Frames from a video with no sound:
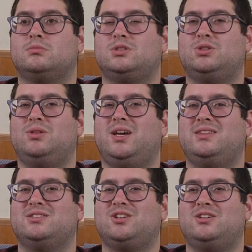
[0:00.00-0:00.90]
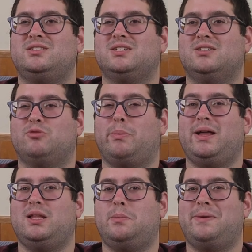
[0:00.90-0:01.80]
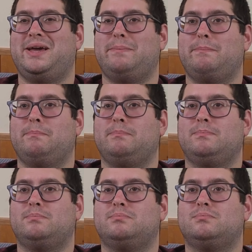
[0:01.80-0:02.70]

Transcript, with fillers: Do they? They're starting to rebel a little bit. Follow me.